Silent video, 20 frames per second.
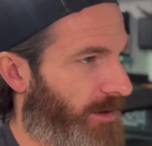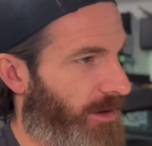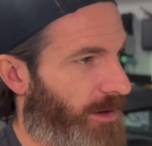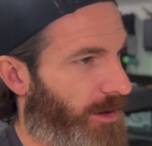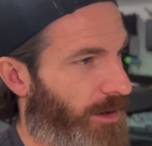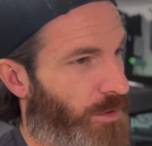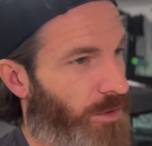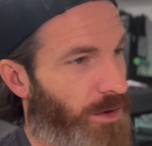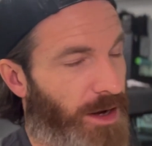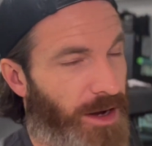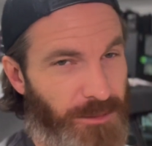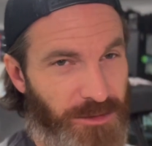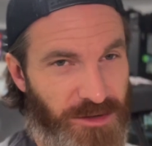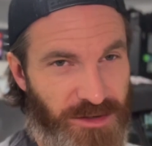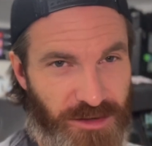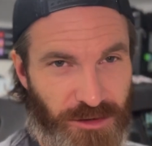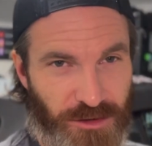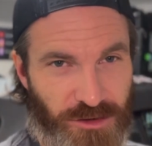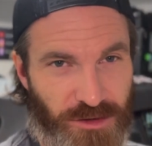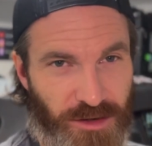Now I'm
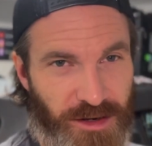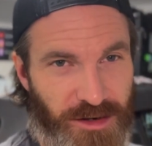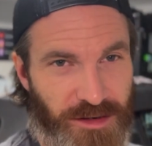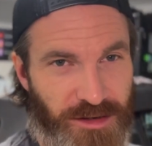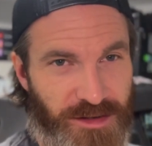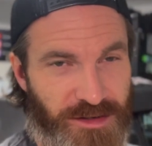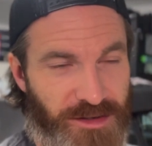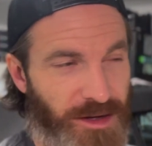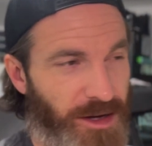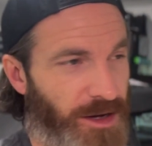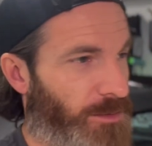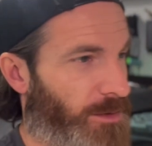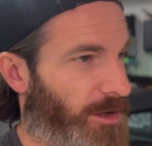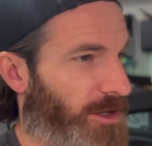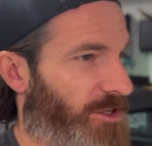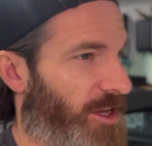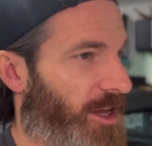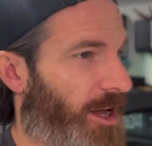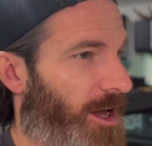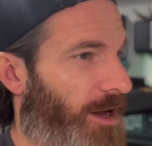still trying to decide
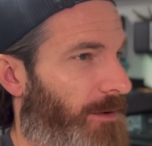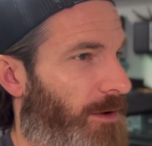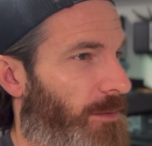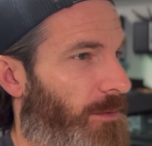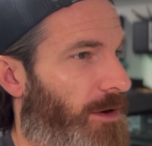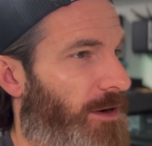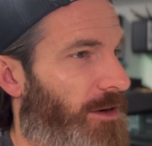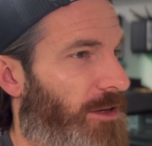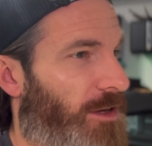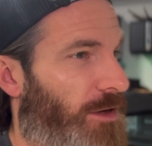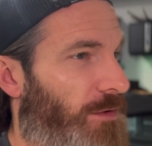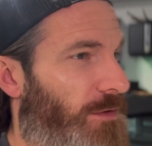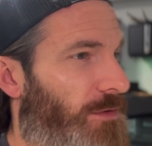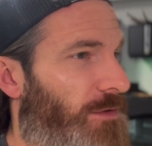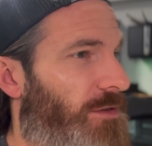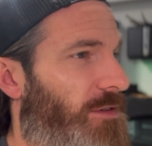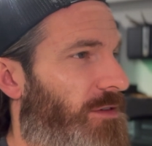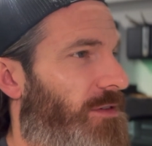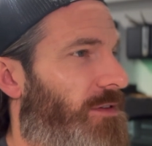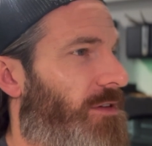which cam I want to
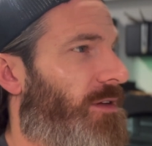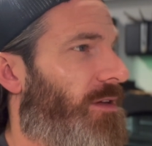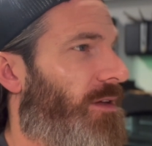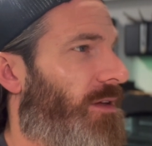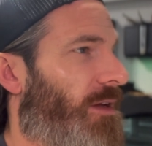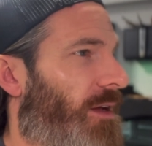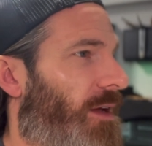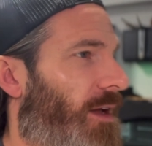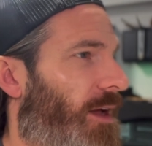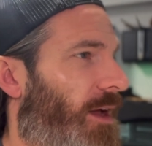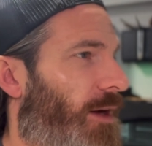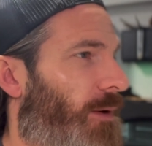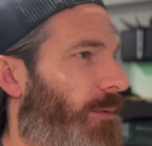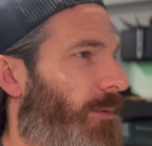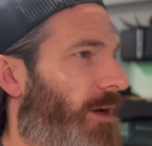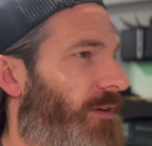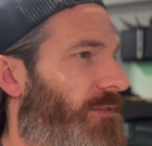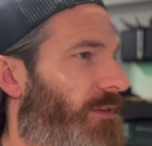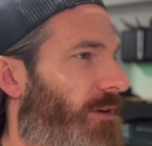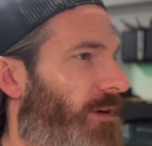use.
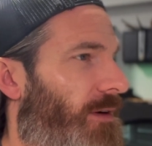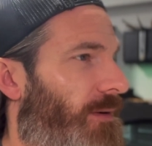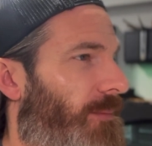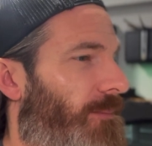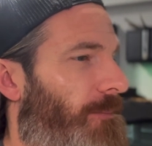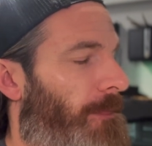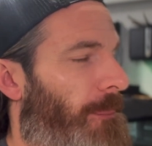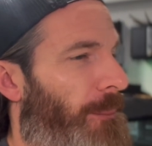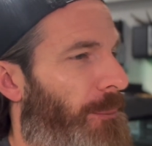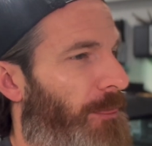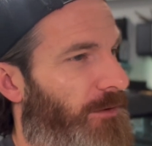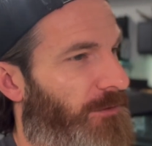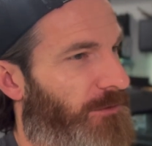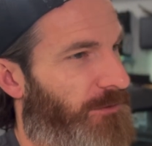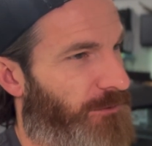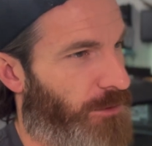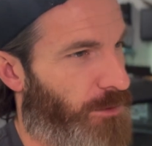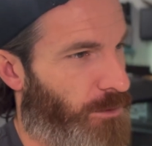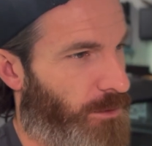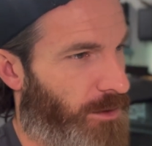However,
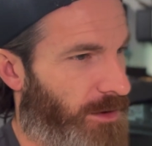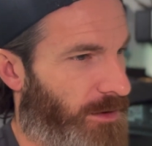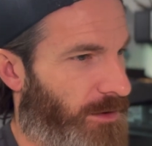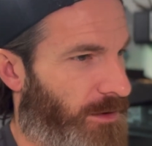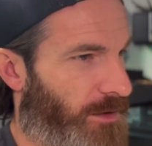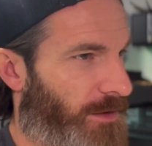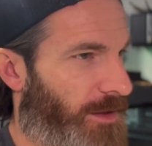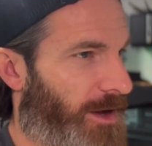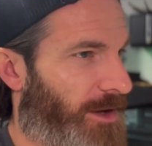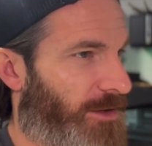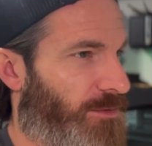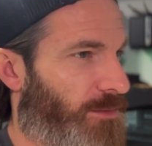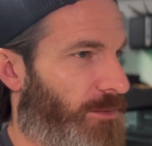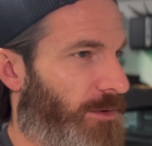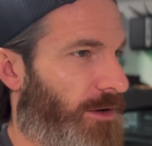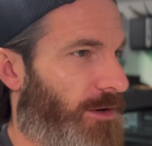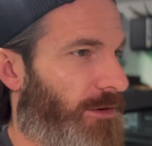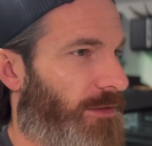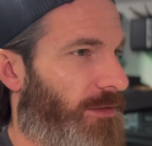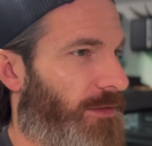for what all that's
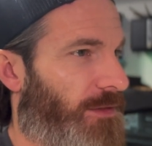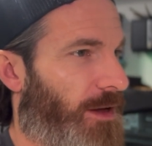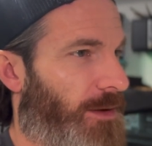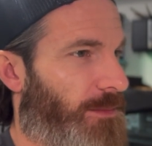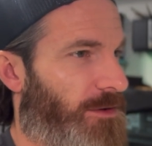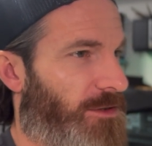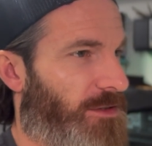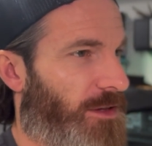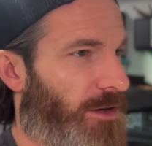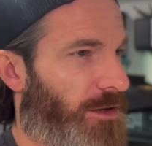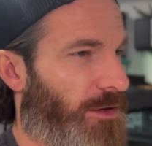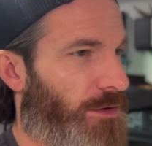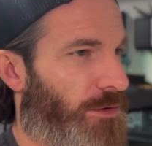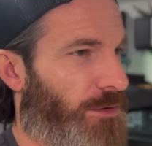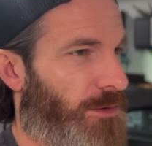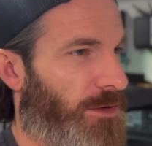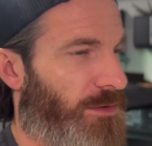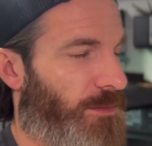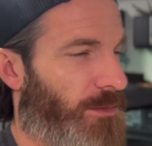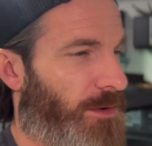worth, I'm just going to go
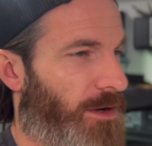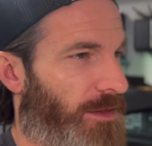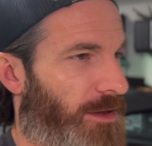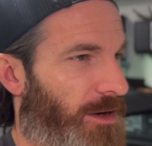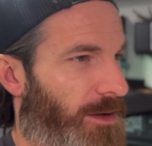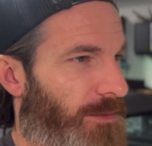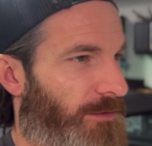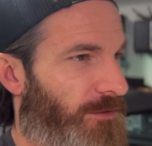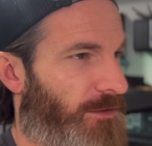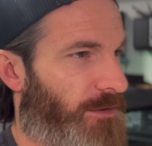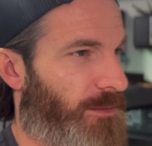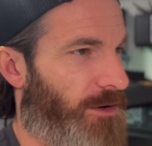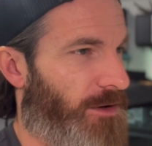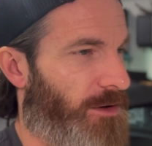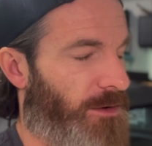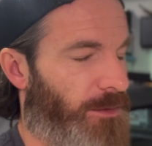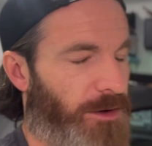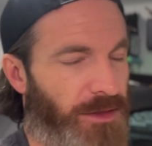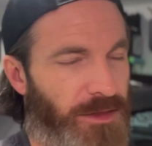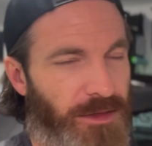with one that I'm
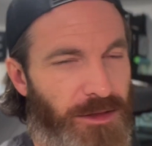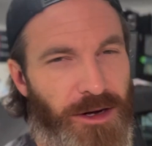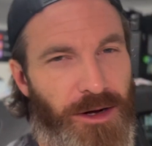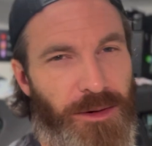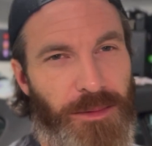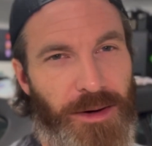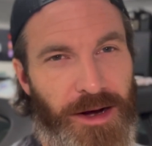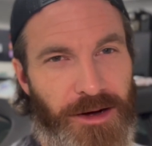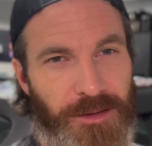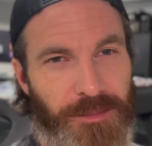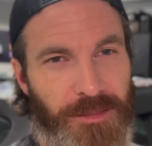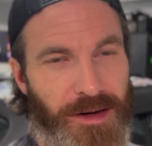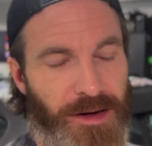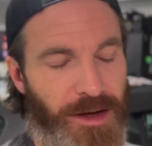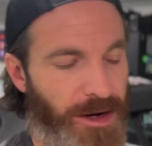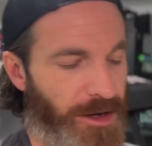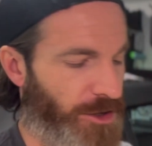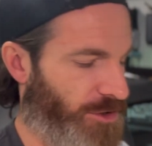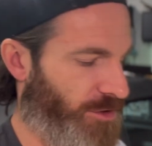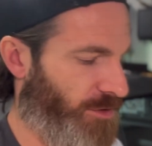familiar with that I ran in my
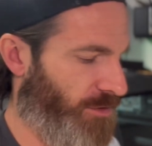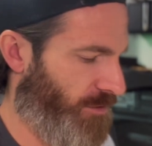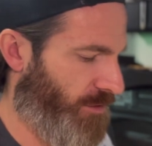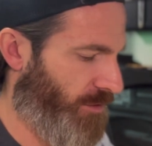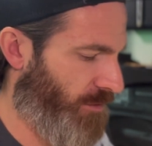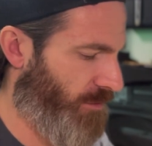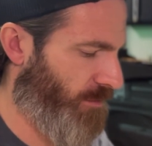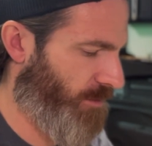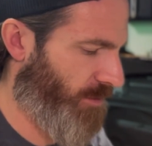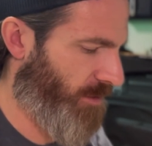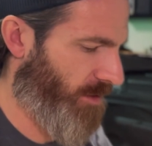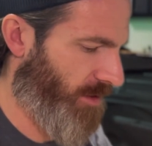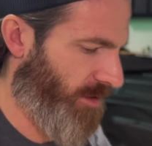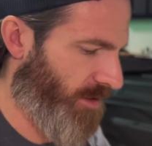92 coupe.